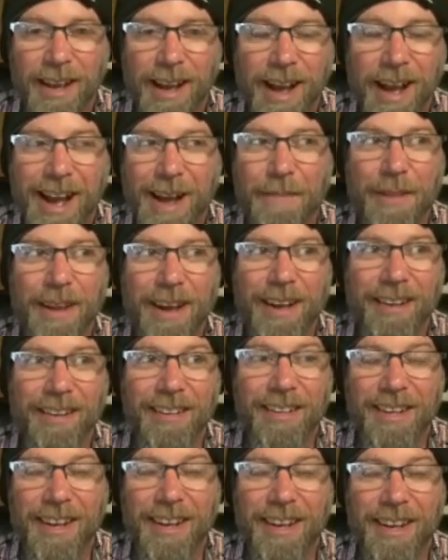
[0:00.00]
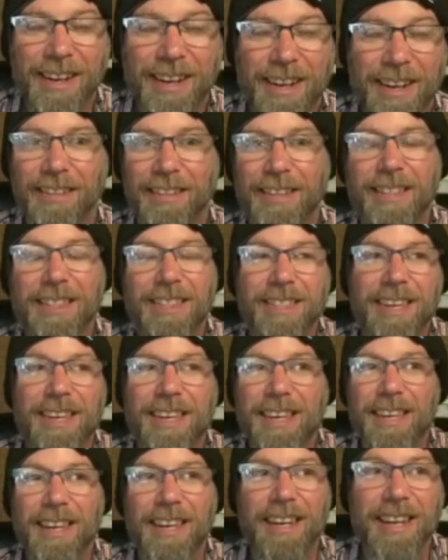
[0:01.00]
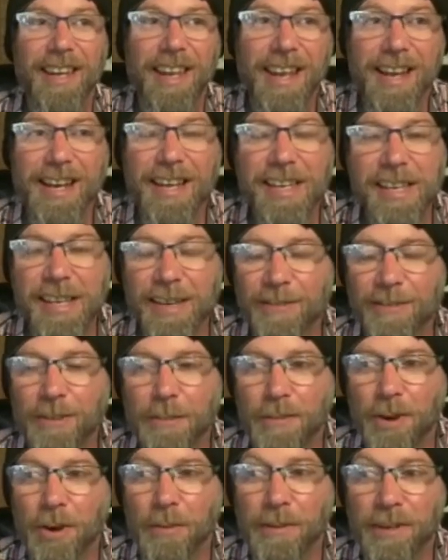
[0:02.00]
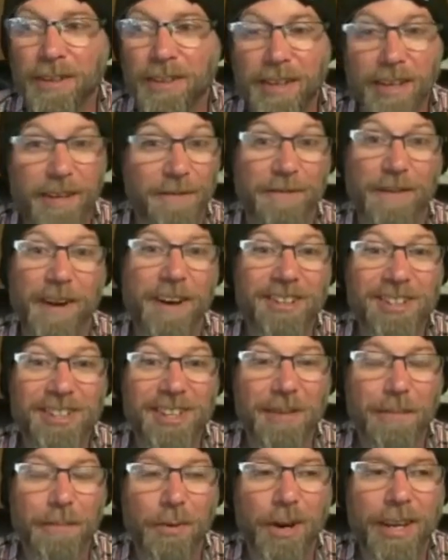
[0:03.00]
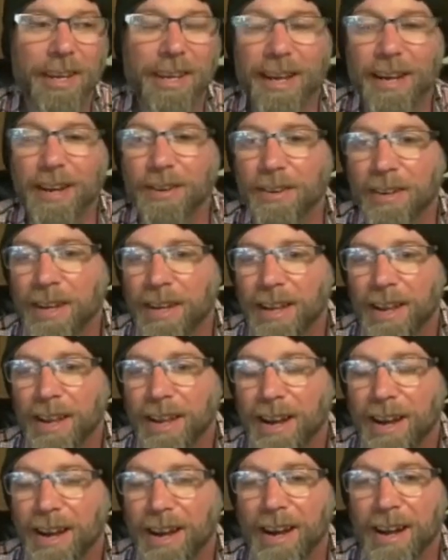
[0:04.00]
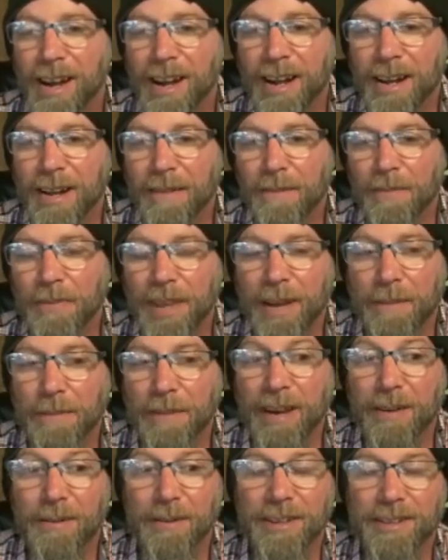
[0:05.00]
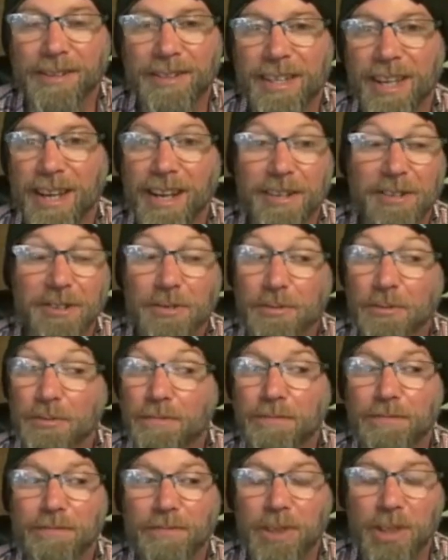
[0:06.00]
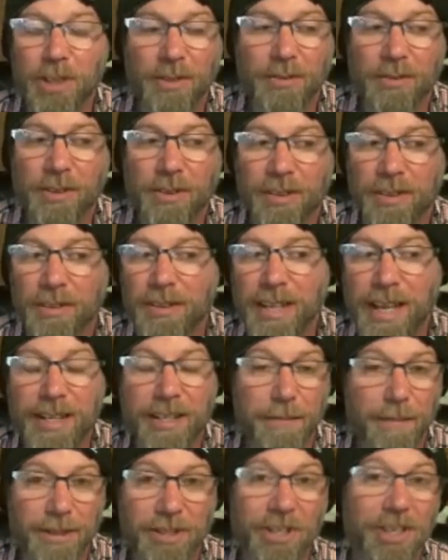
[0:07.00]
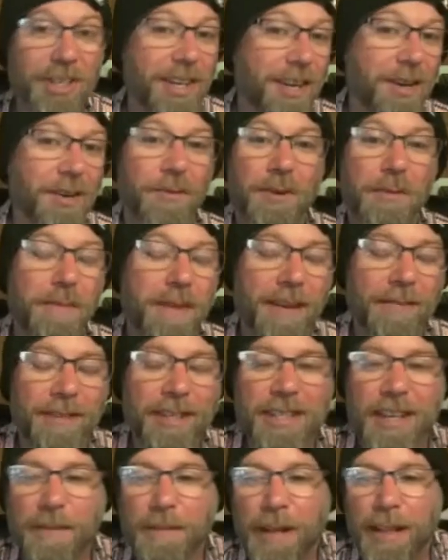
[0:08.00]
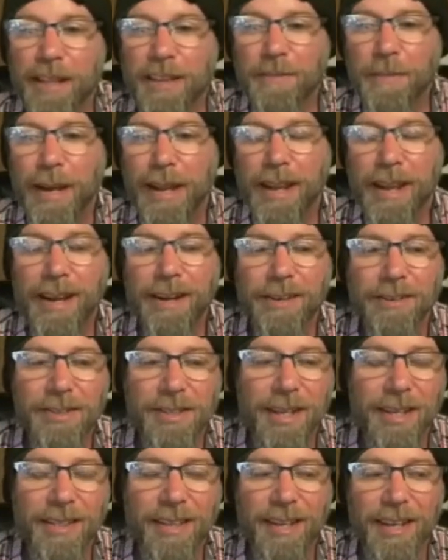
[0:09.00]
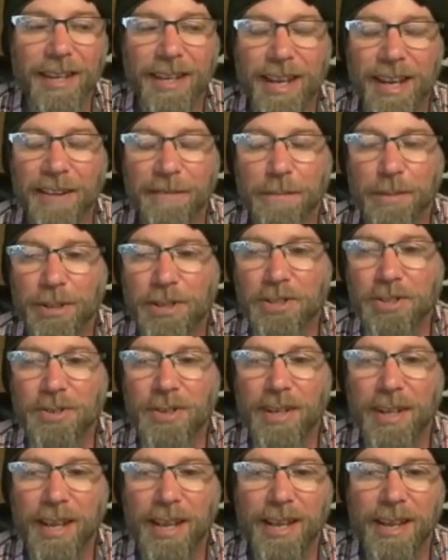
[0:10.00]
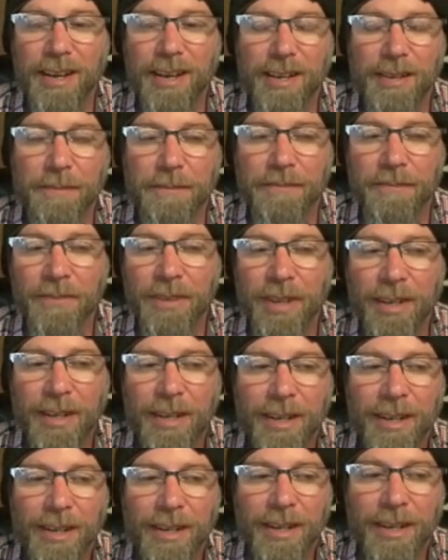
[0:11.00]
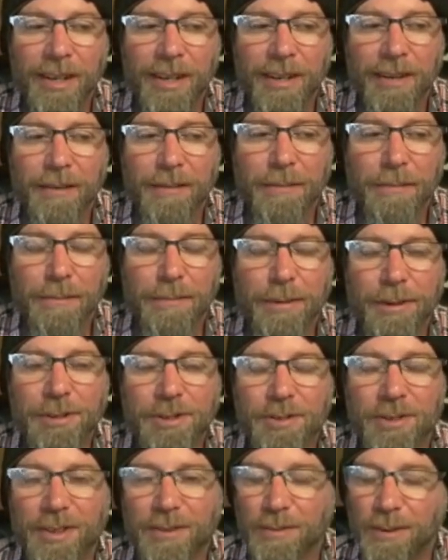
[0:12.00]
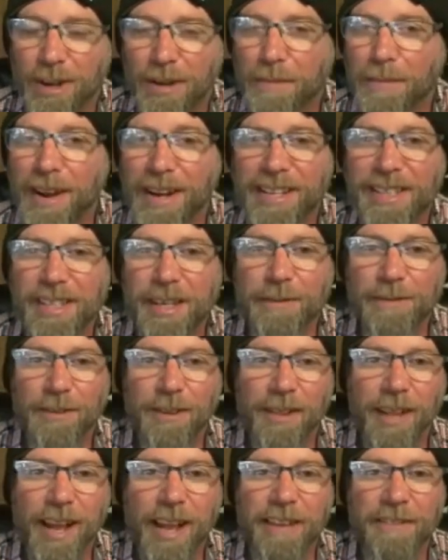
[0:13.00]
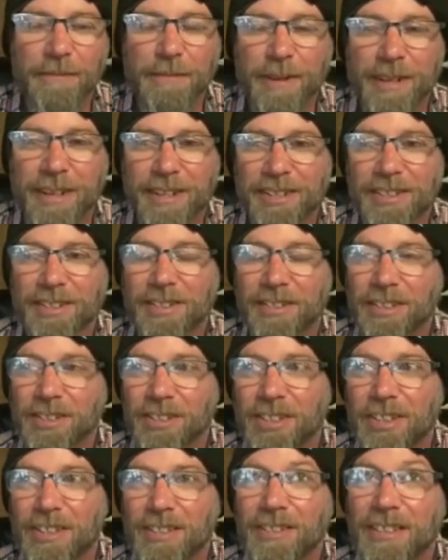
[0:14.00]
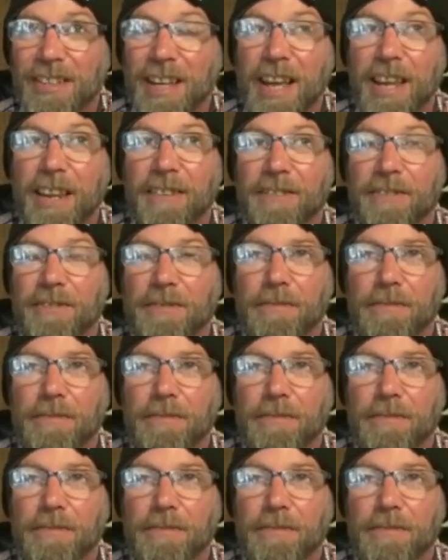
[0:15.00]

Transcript: I'm not constantly thinking at any given moment, gunfire is going to break out. Um, I'm not one of those guys who, you know, takes a bunch of gear with me every time I leave my house. I think it kind of puts you in a, um, puts you in the wrong mindset for life, because you're just kind of